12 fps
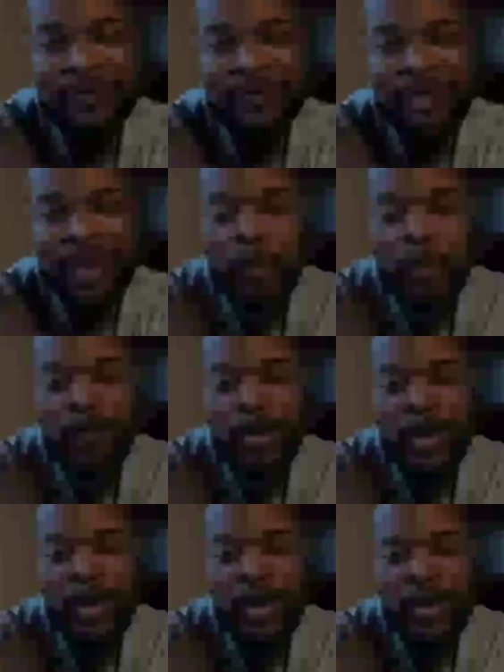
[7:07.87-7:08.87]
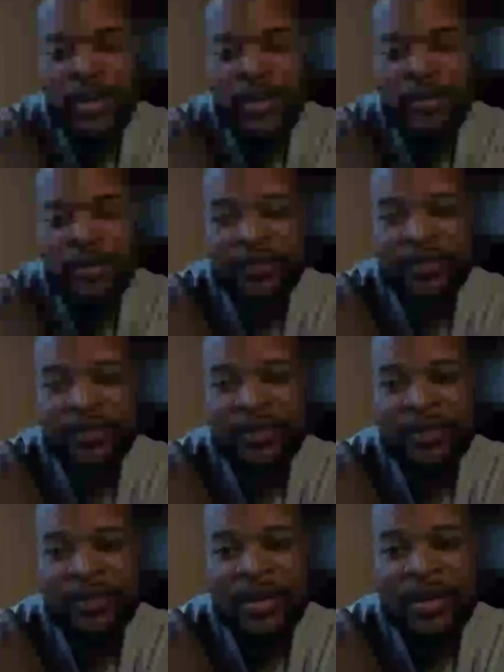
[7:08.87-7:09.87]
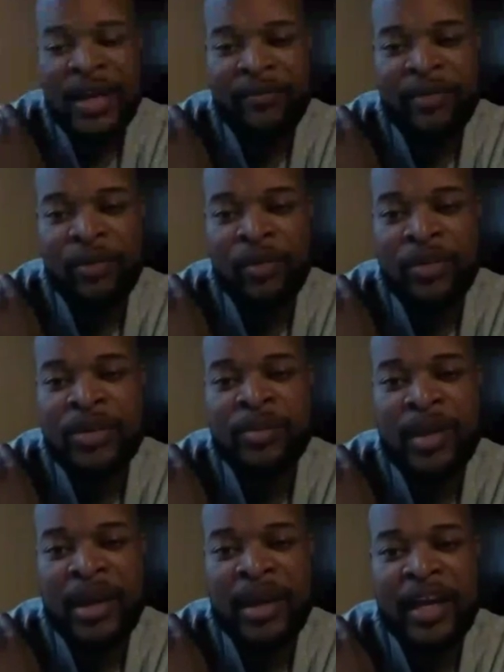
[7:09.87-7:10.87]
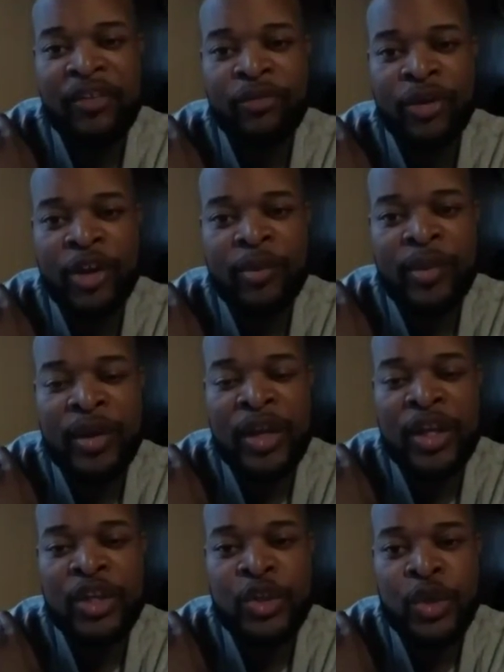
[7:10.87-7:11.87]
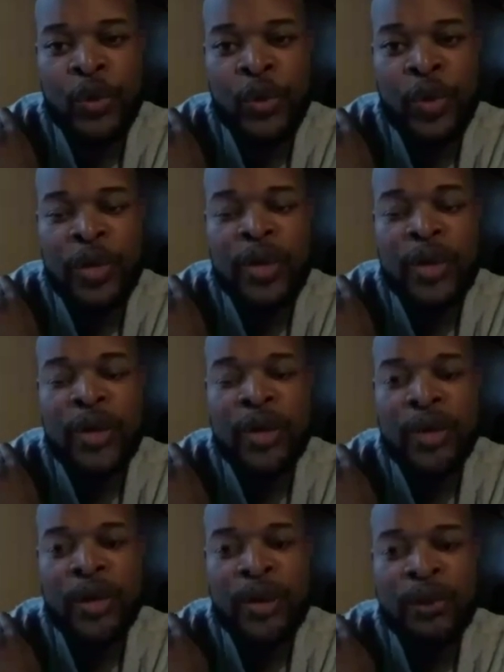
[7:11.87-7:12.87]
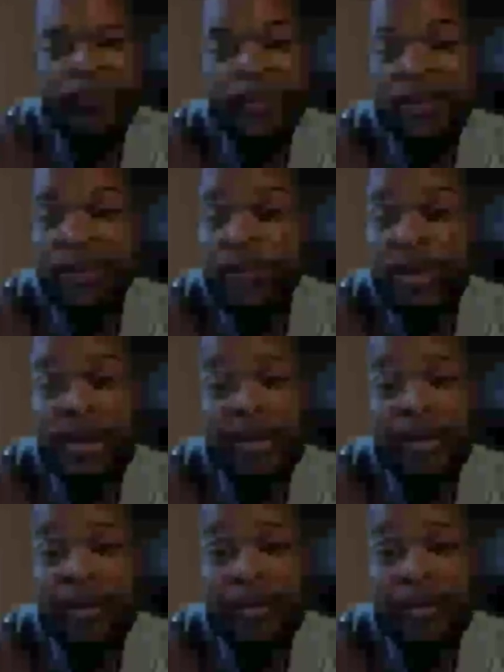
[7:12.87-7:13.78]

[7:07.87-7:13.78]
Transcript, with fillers: that we've had, and I've been, we, Tomika and I have really enjoyed uh, this weekly